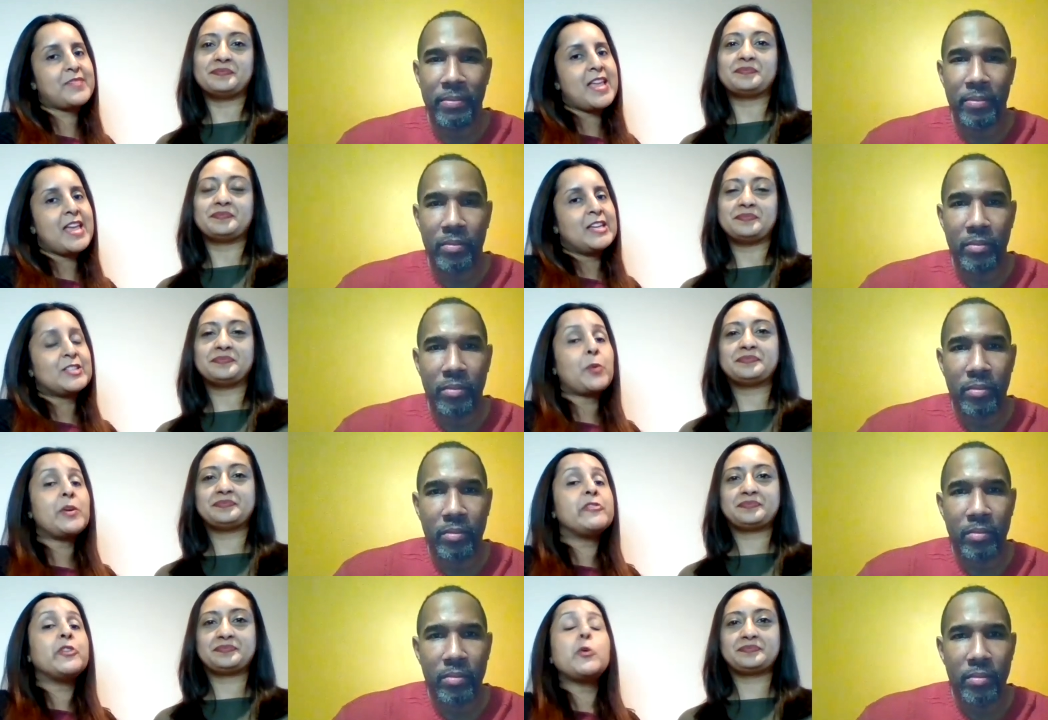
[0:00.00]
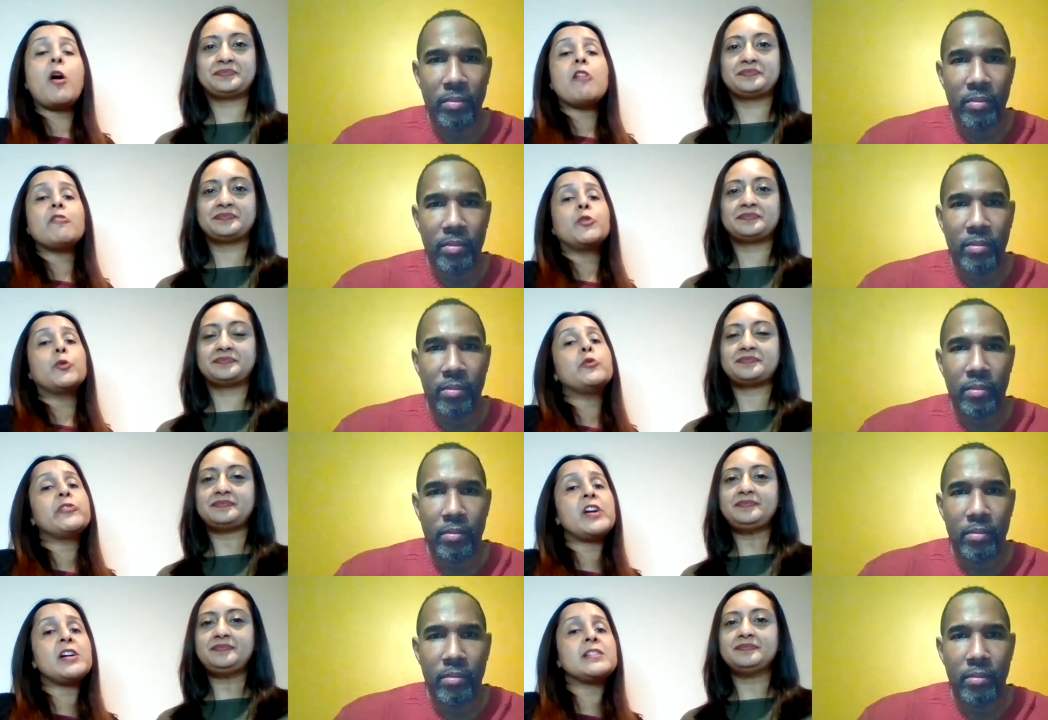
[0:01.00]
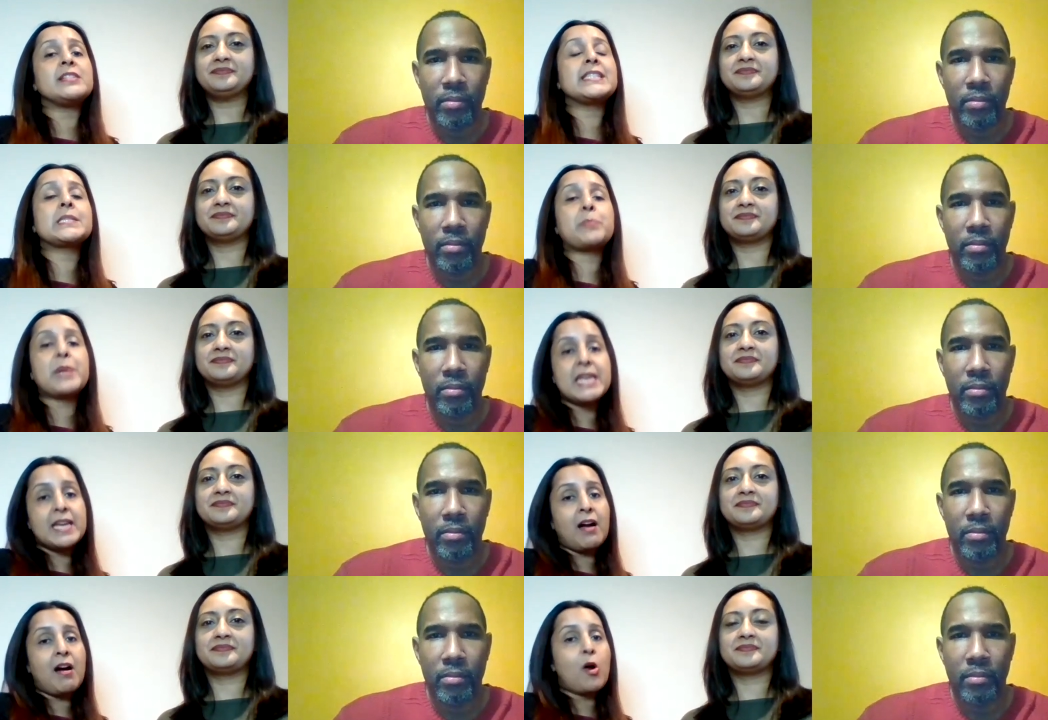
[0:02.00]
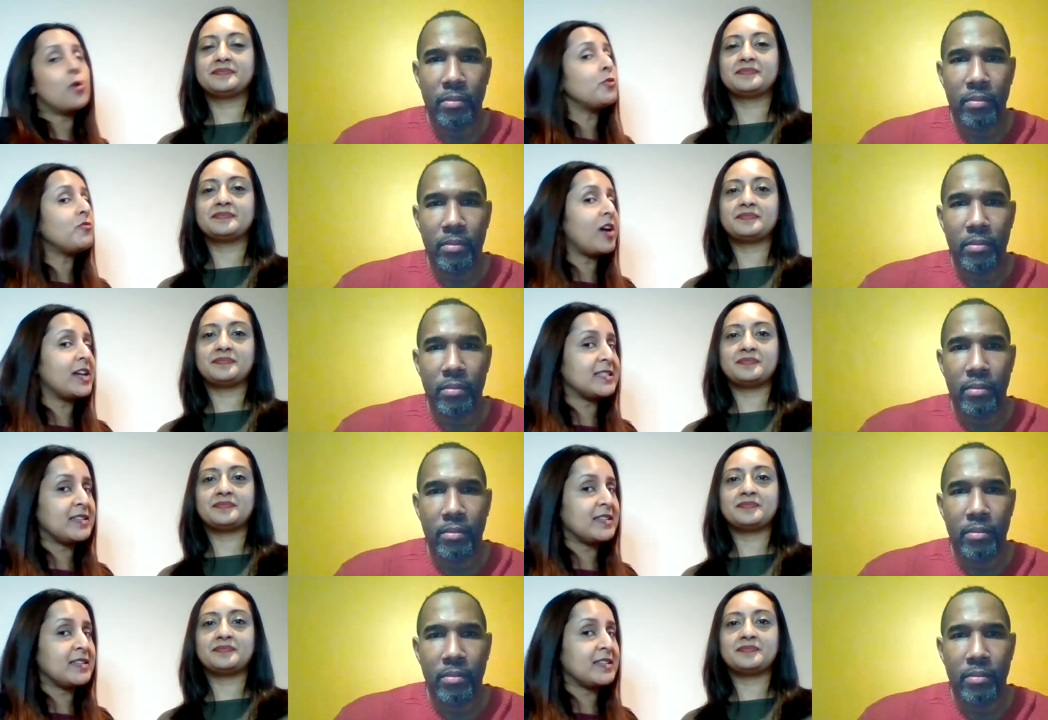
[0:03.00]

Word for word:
Speaker 1: So if you are an author, speaker, or writer,